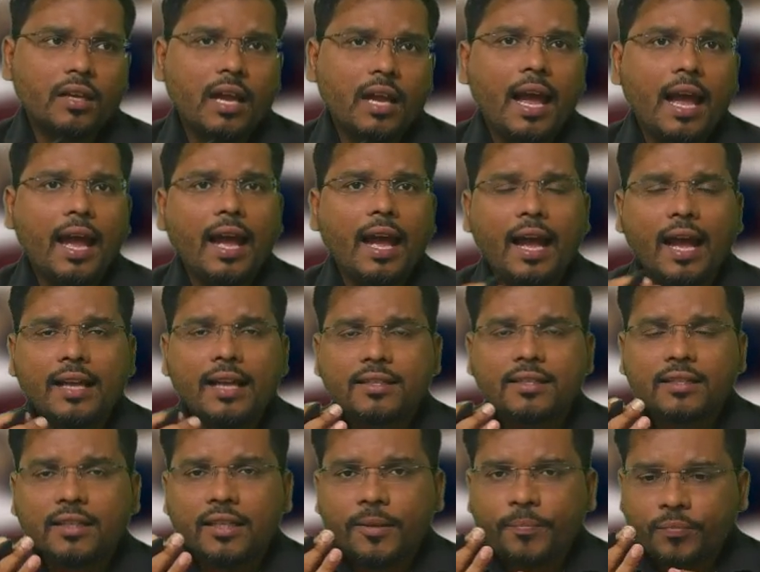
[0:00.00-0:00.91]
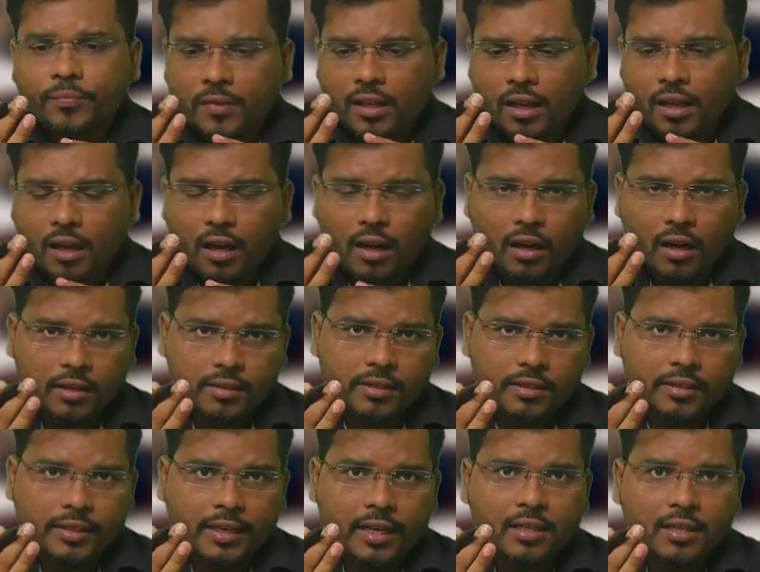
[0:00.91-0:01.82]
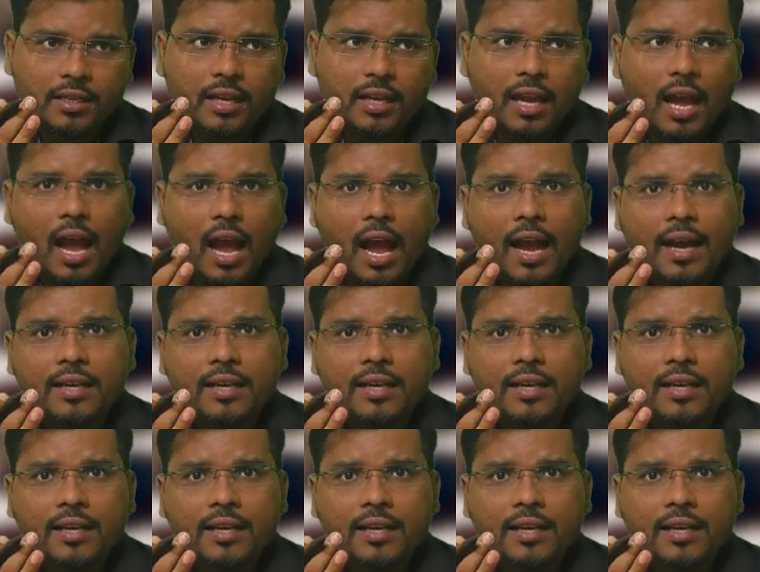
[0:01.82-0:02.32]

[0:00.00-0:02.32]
as a asset and